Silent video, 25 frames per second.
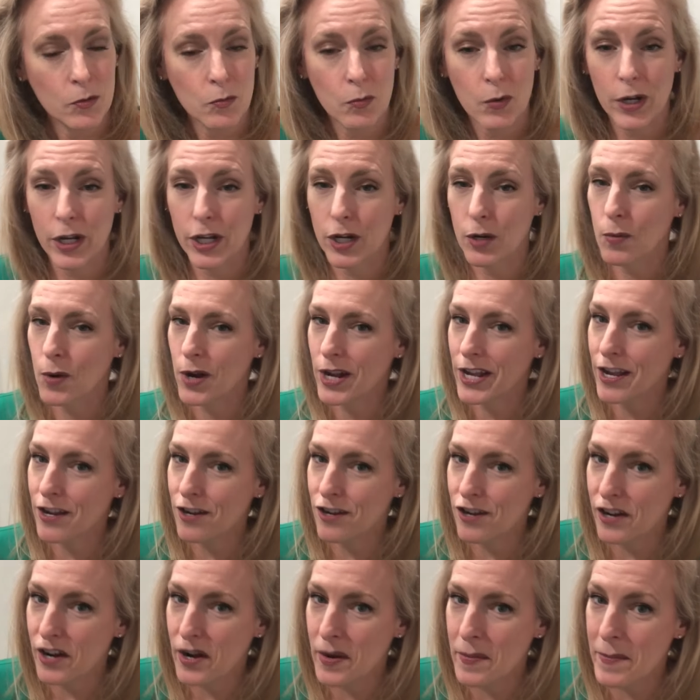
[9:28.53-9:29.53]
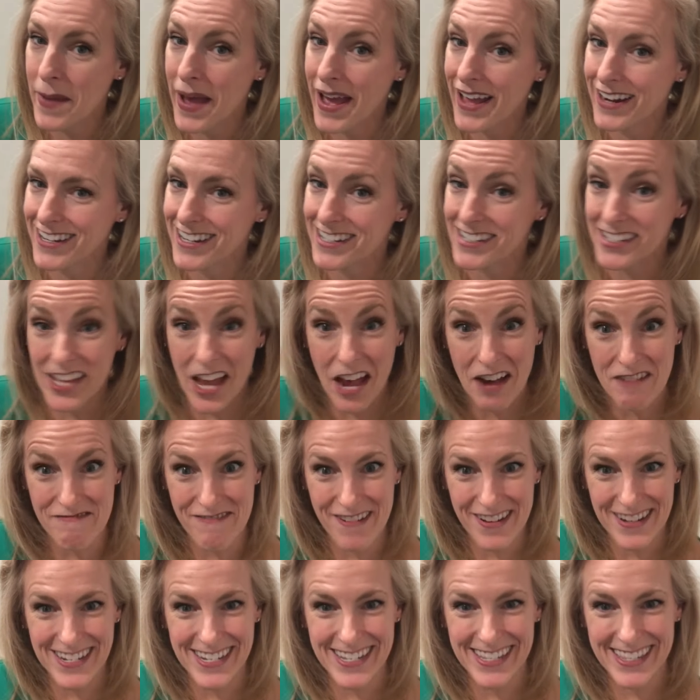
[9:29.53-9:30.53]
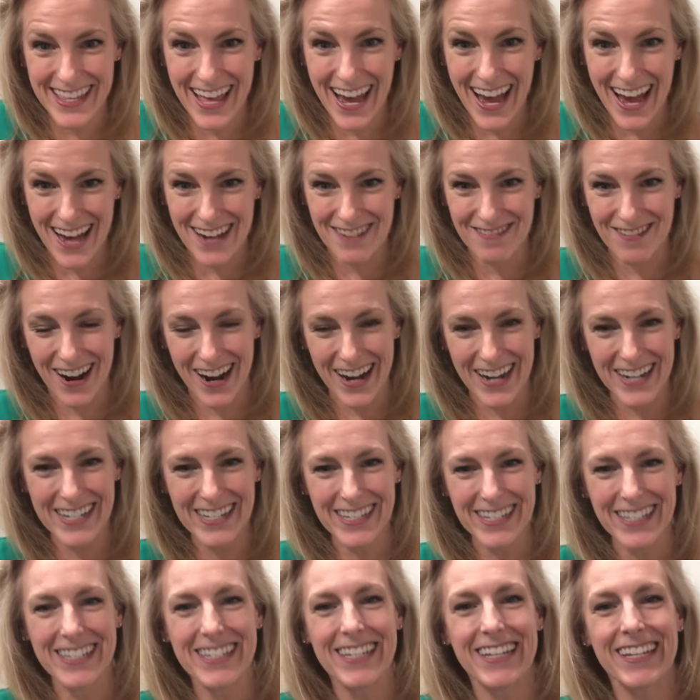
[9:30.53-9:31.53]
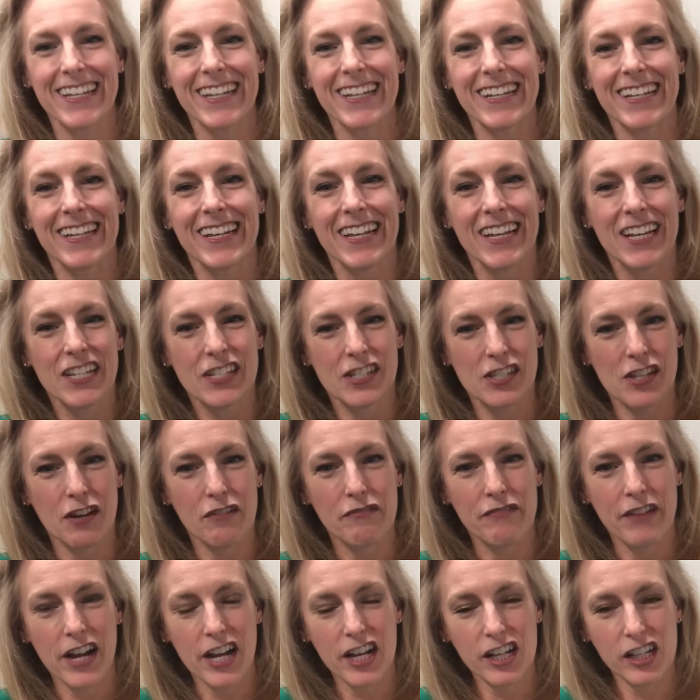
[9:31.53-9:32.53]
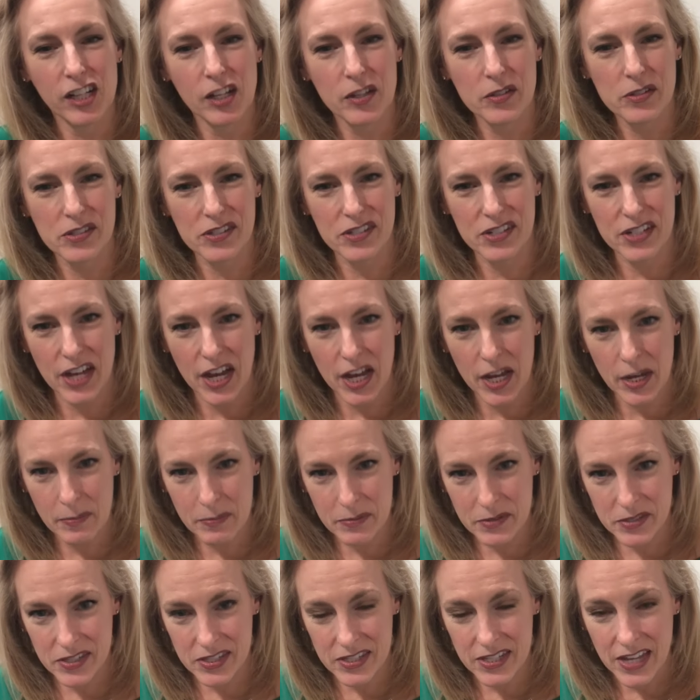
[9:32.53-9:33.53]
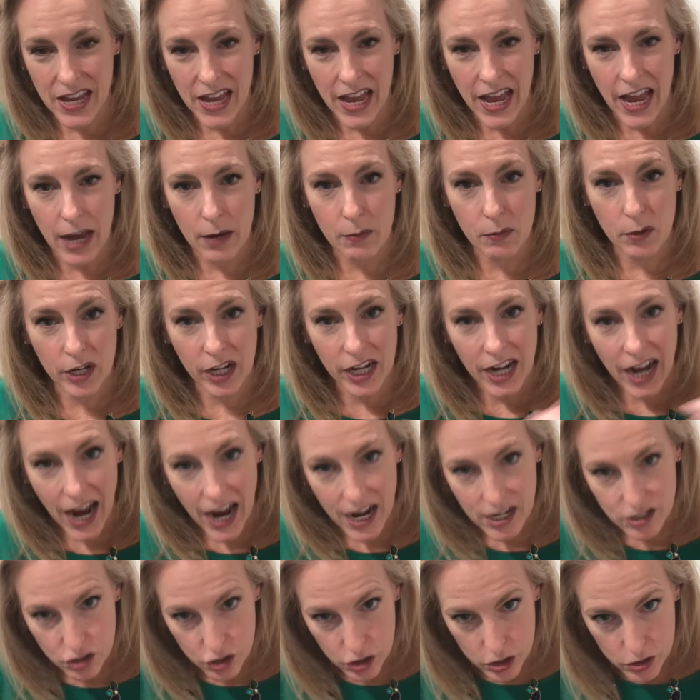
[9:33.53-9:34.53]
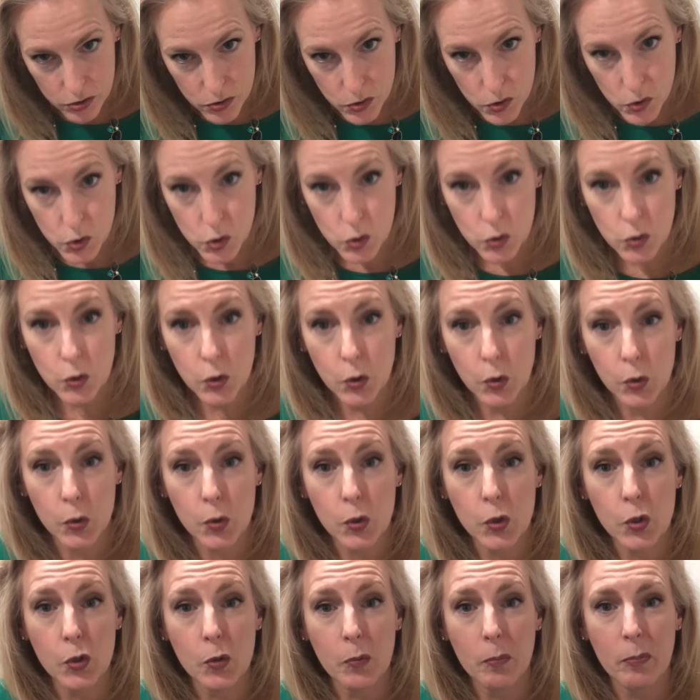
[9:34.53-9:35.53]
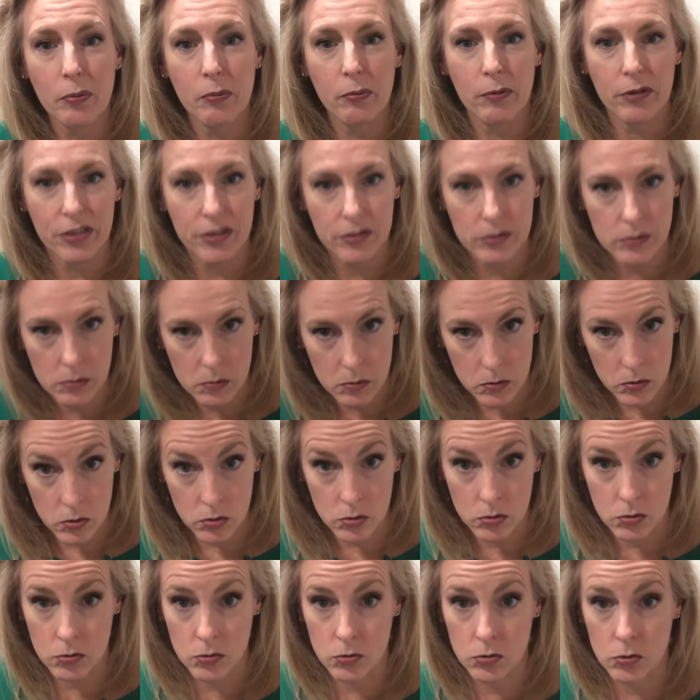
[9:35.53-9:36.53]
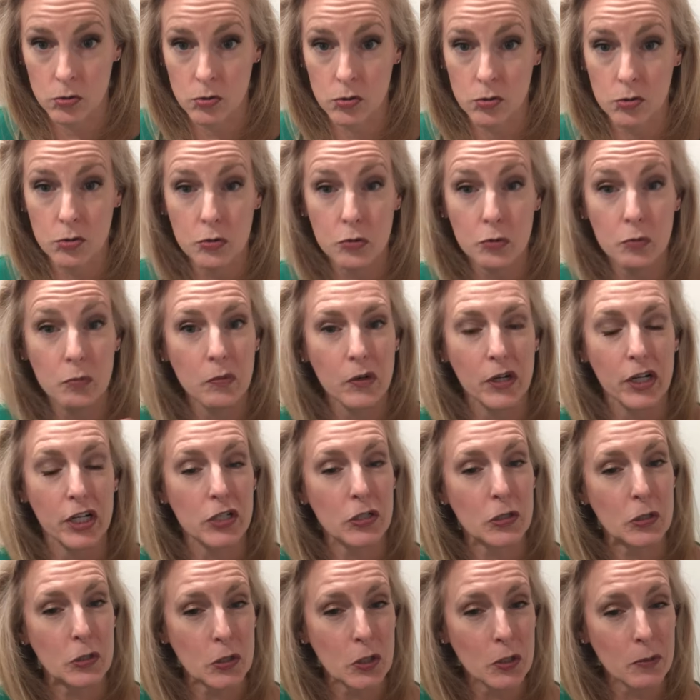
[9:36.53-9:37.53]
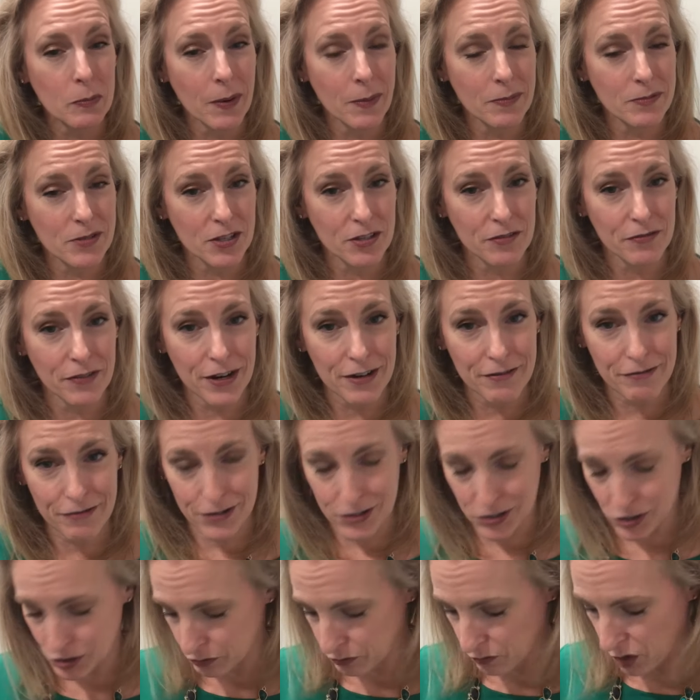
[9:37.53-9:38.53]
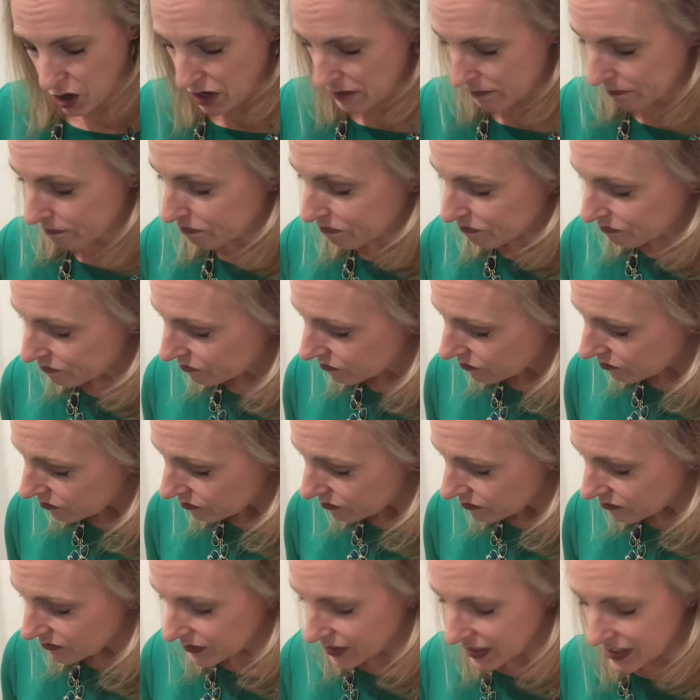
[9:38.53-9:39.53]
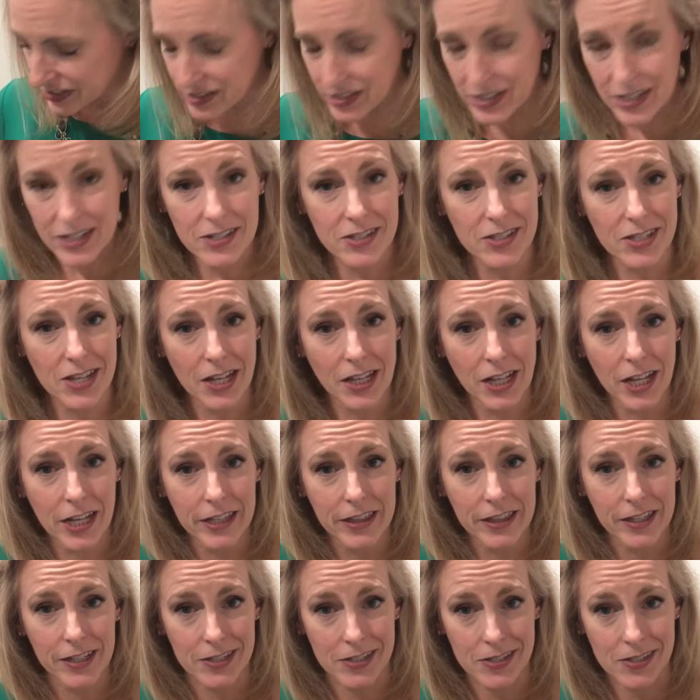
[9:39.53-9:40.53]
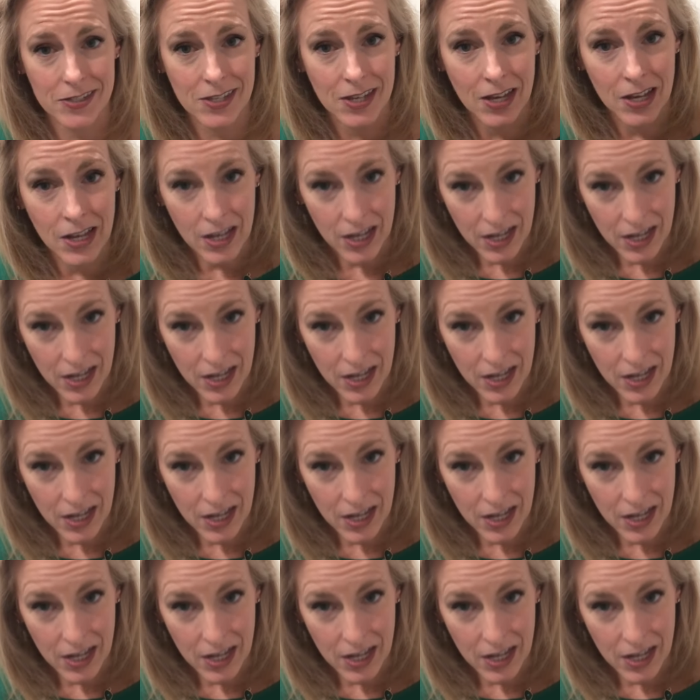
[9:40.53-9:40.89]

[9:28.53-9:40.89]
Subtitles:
we're going to work in chromatics. How fun is that, right? So very close steps, and we're going to actually scoop with a Z. We're going to scoop up to the very first one. It's going to sound like this.